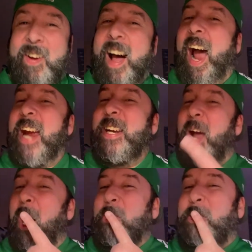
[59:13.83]
I
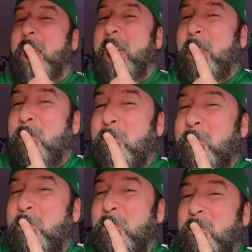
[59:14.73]
know, Sith.
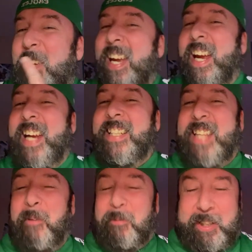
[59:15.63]
He's
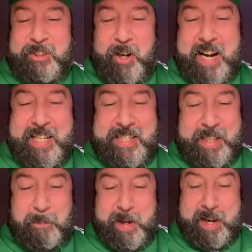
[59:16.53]
definitely trying to
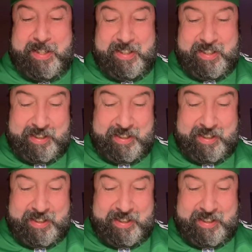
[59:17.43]
slip in.